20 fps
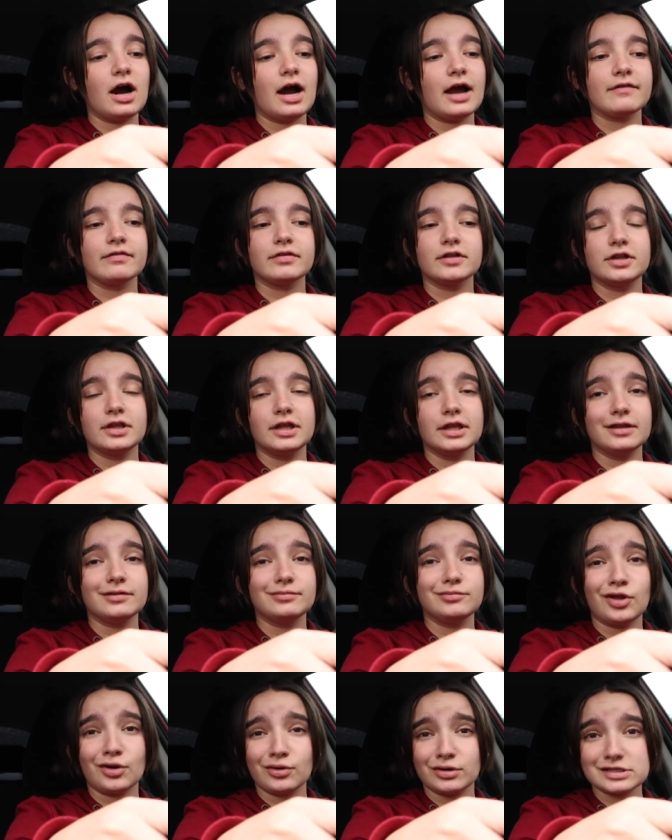I've literally
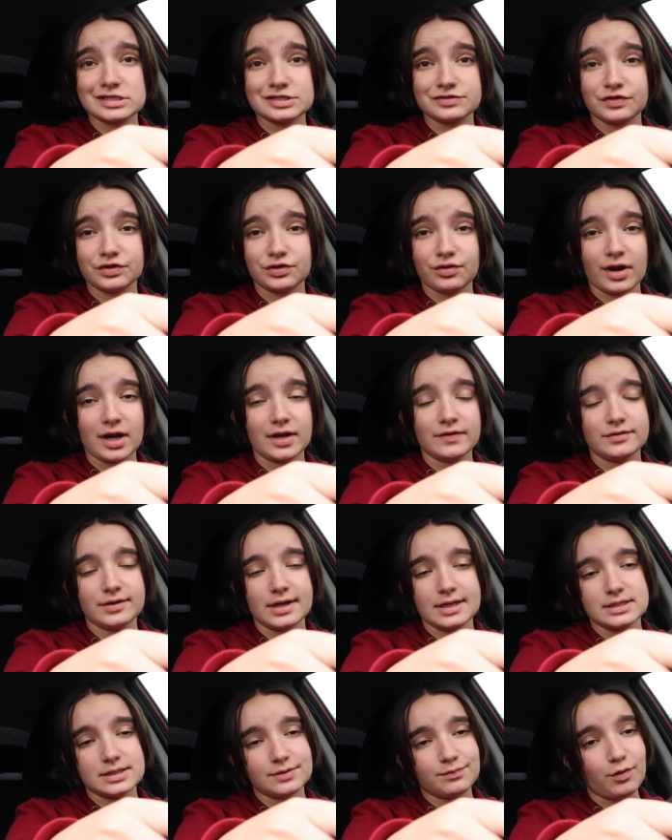known her since fifth grade. If you
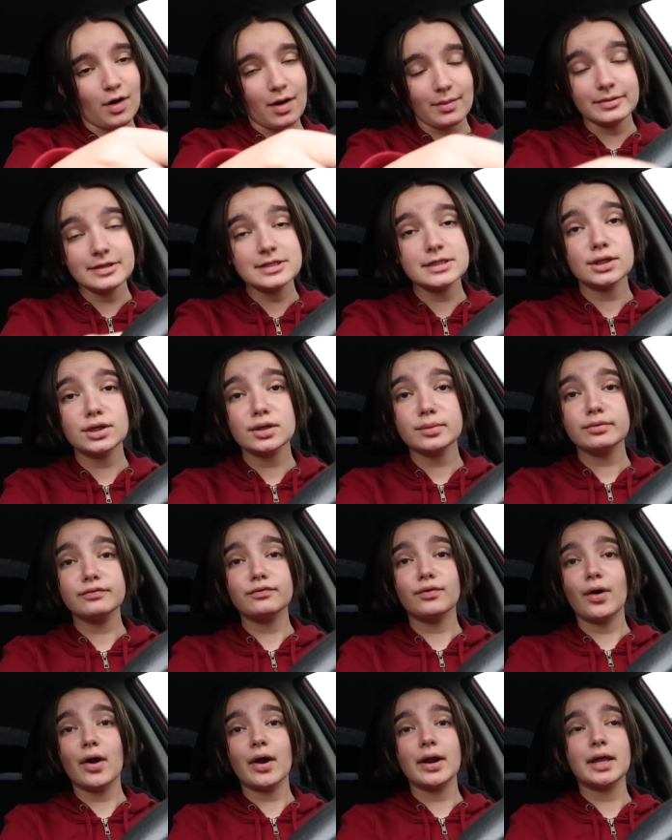guys have probably seen her
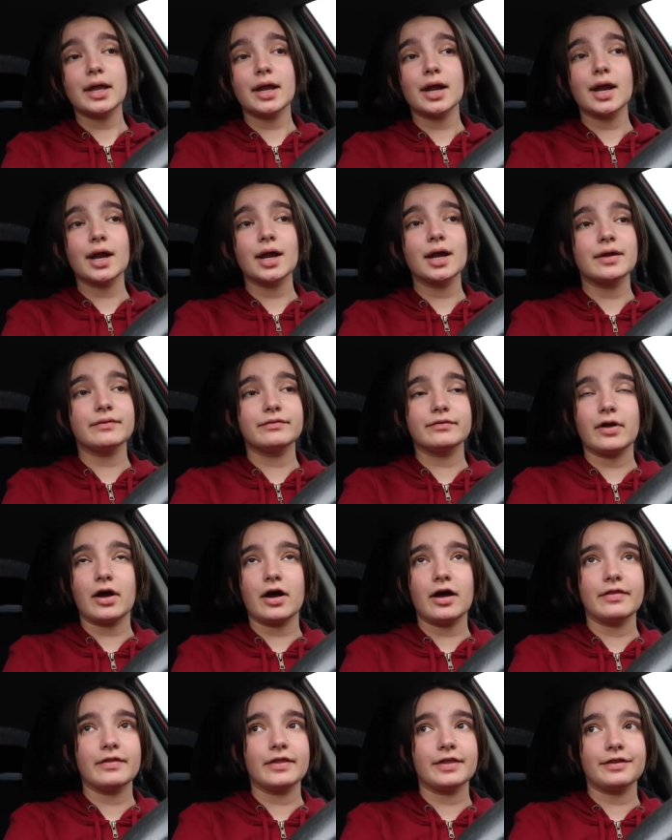before on here, if
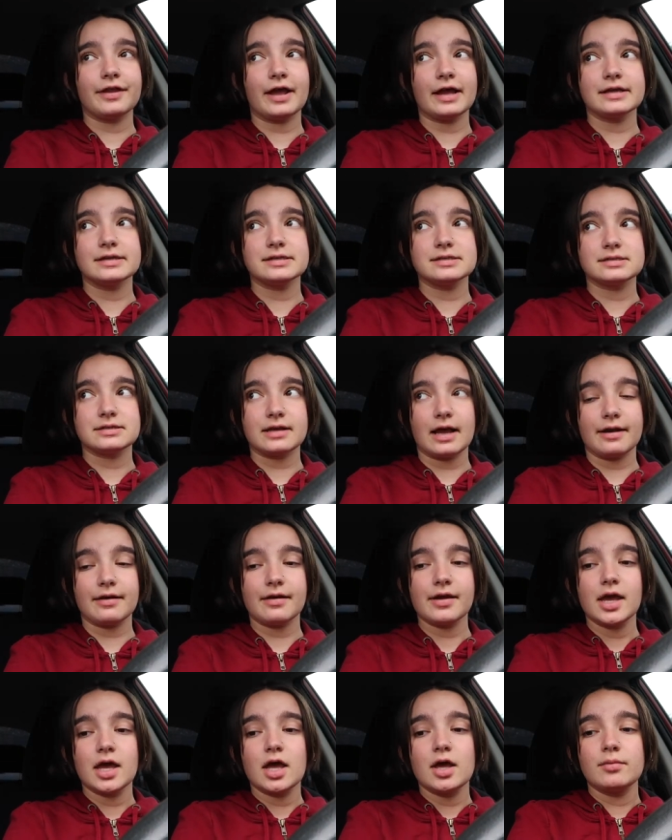not, then that is sad.
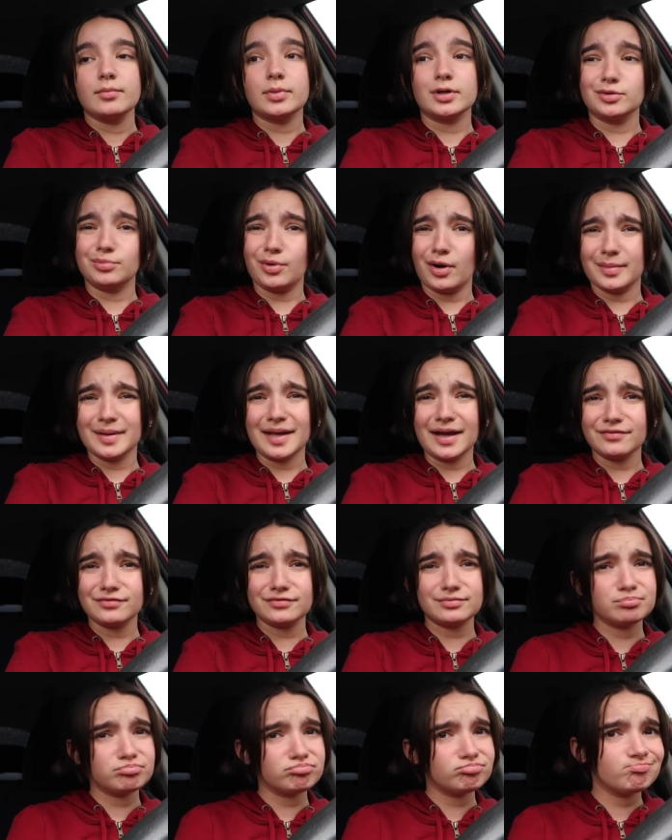But you probably
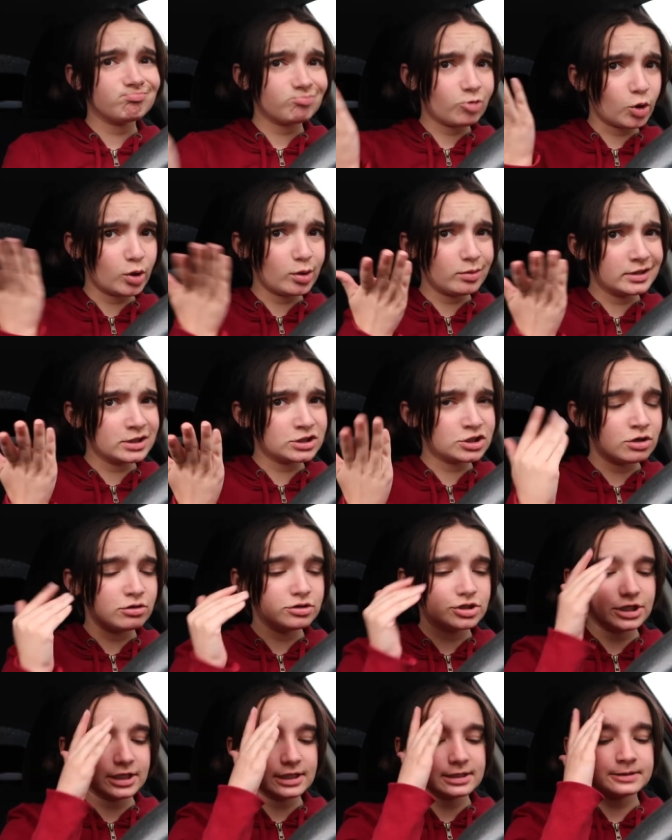have, or you at least know who
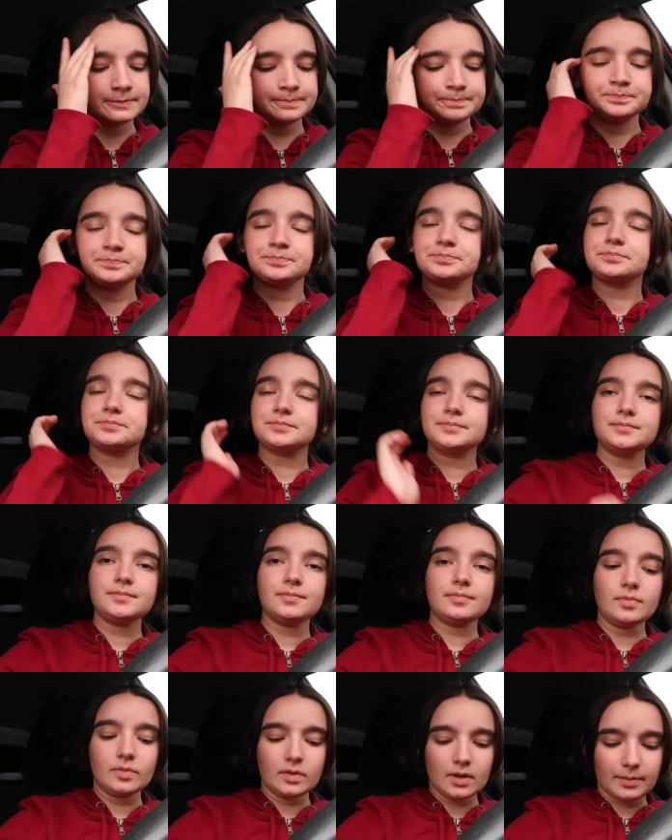she is,
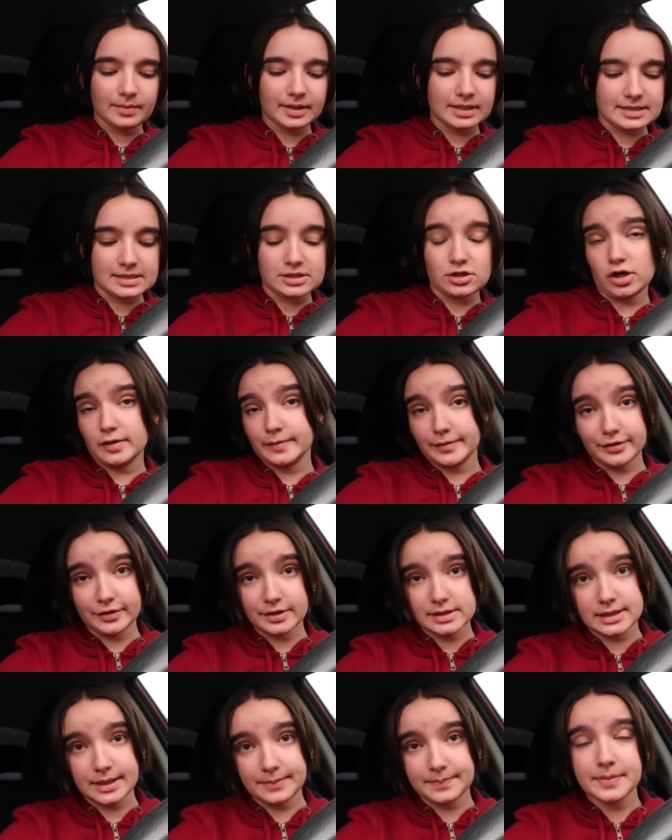because I talk about her all
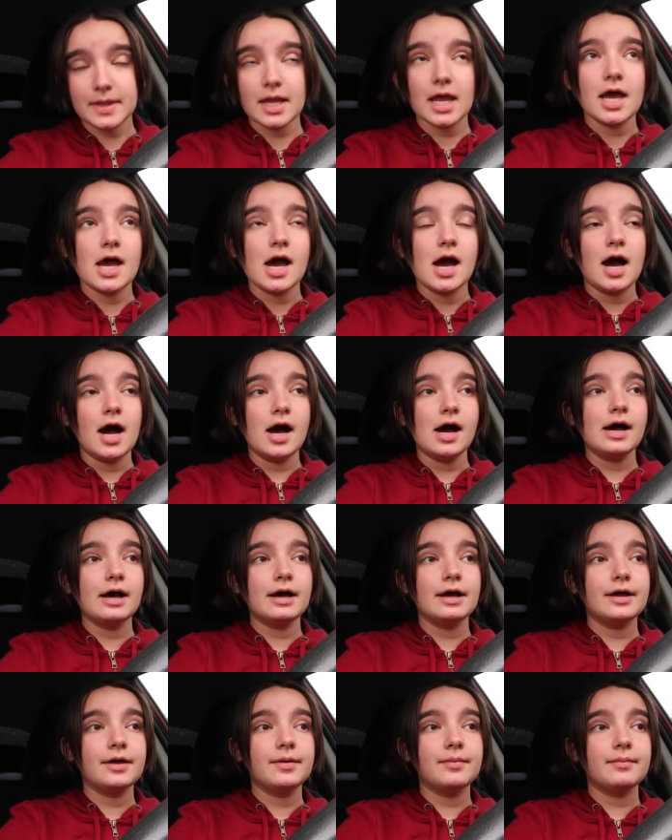the time.
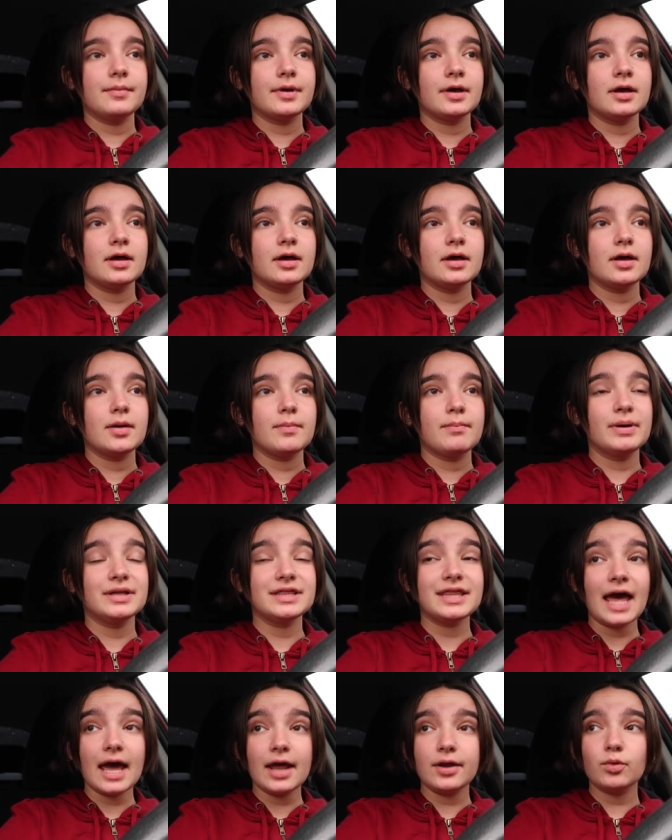Um,
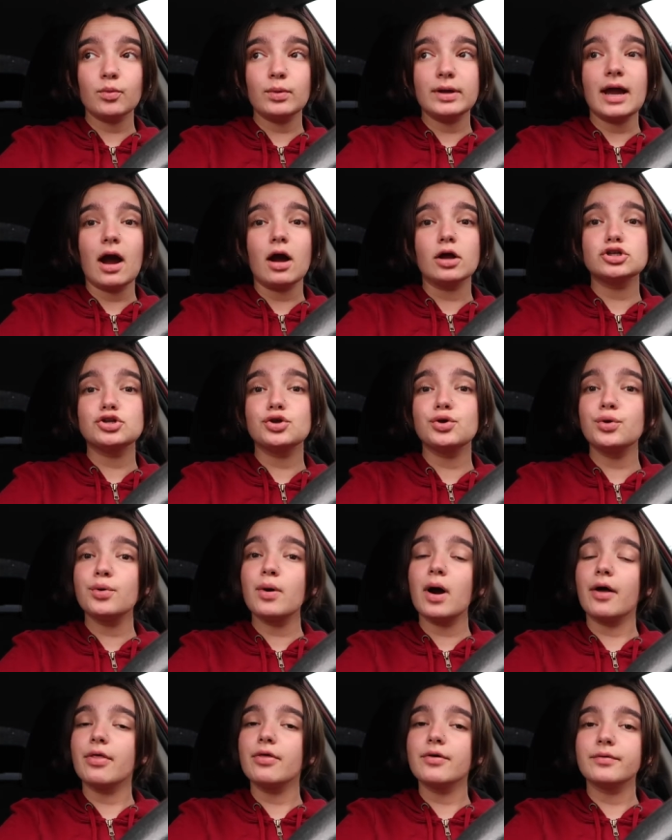but then we got
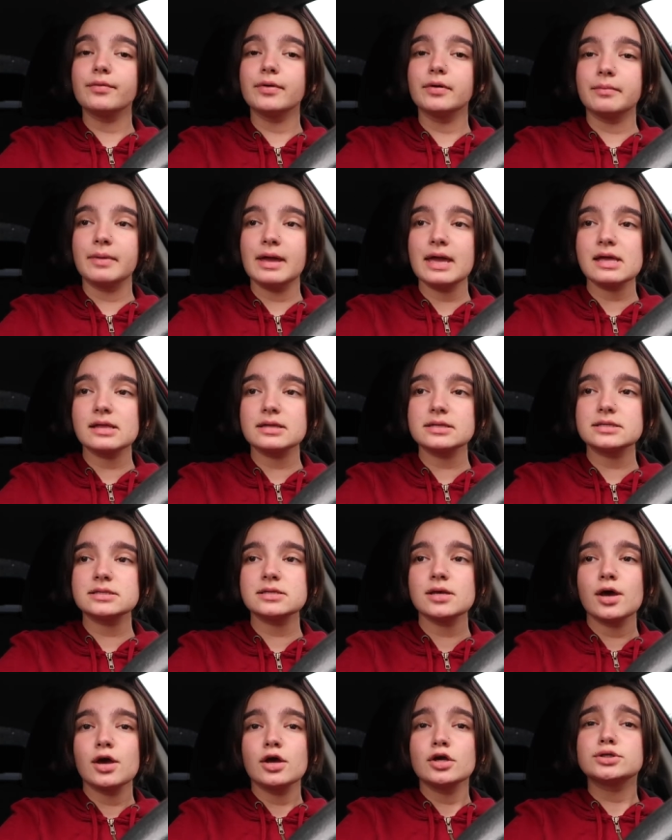two other roommates.
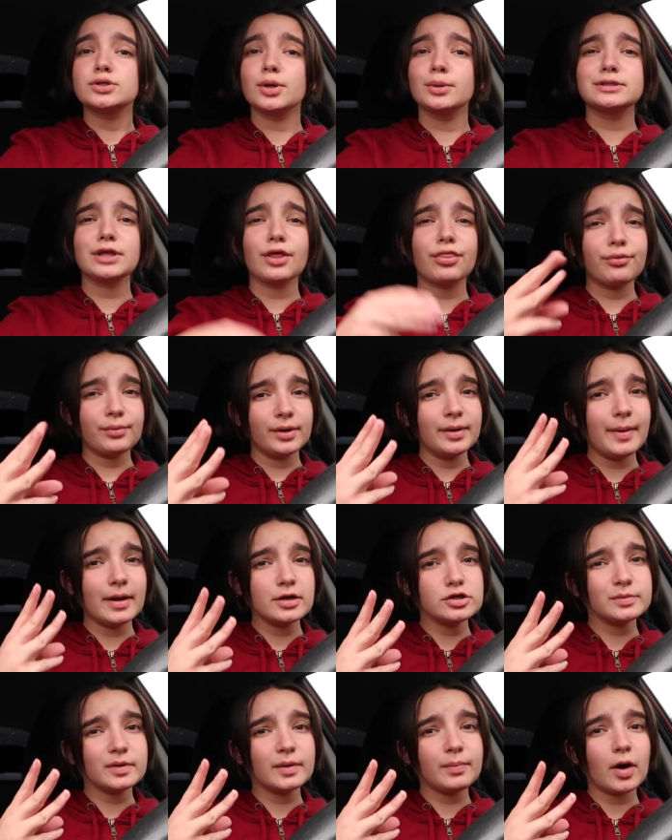So it's a three
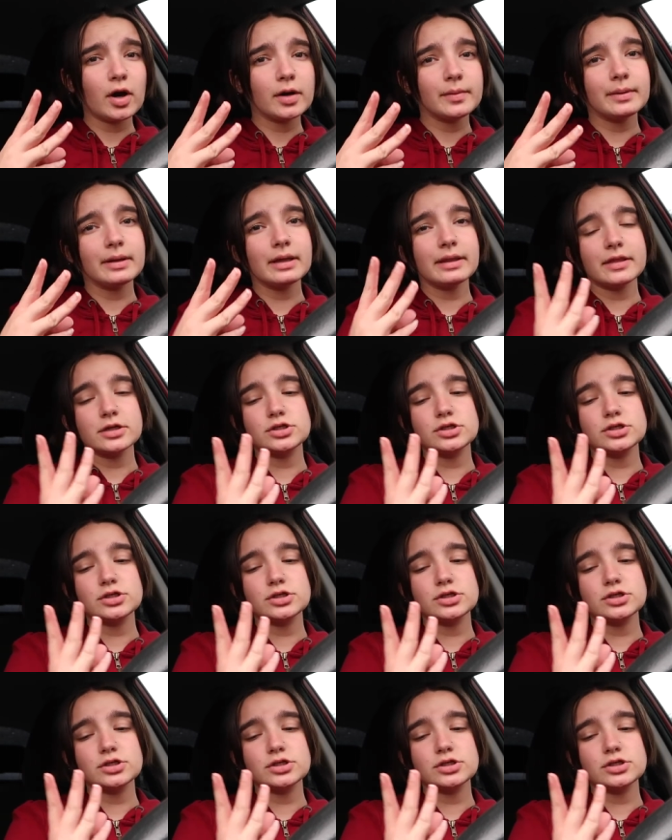bedroom apartment.